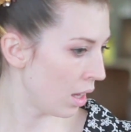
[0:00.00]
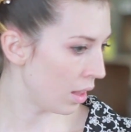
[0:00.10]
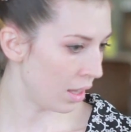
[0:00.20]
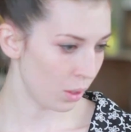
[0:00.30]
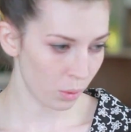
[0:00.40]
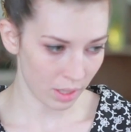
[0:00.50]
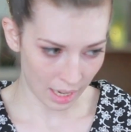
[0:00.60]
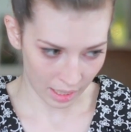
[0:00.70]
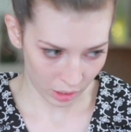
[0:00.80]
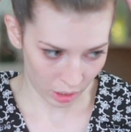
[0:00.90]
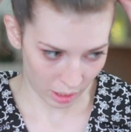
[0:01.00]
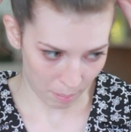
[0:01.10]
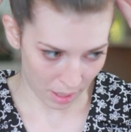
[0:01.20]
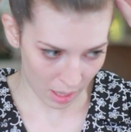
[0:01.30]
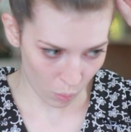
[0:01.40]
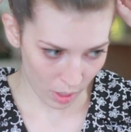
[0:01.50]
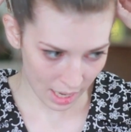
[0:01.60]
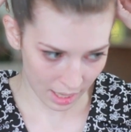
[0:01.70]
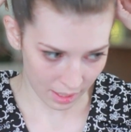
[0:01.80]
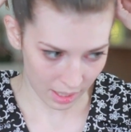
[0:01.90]
This was actually my
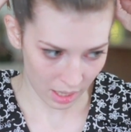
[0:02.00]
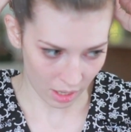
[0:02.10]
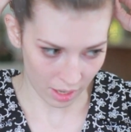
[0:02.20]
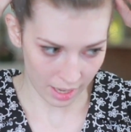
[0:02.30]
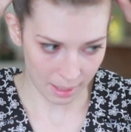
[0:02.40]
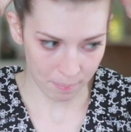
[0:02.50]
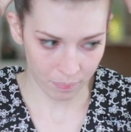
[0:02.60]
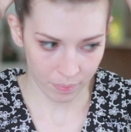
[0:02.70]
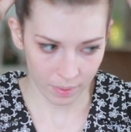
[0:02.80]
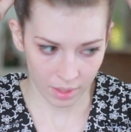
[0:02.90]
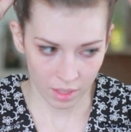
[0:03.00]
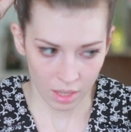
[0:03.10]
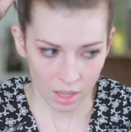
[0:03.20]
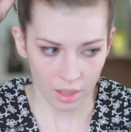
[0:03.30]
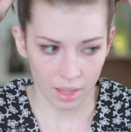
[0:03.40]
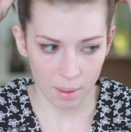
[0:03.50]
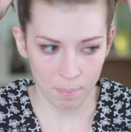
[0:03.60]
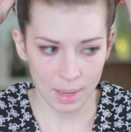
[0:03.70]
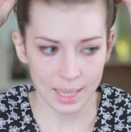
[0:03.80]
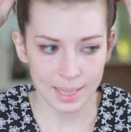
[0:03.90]
wedding tiara that
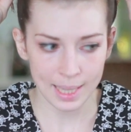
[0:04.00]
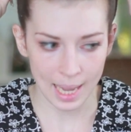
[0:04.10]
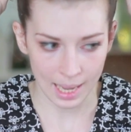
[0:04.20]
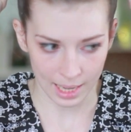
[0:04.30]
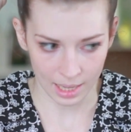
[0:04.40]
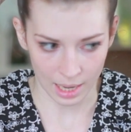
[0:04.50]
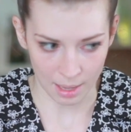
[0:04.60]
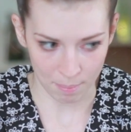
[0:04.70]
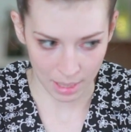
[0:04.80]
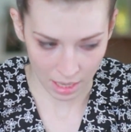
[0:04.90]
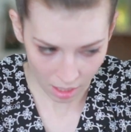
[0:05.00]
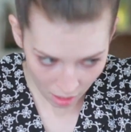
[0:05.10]
my daddy got me.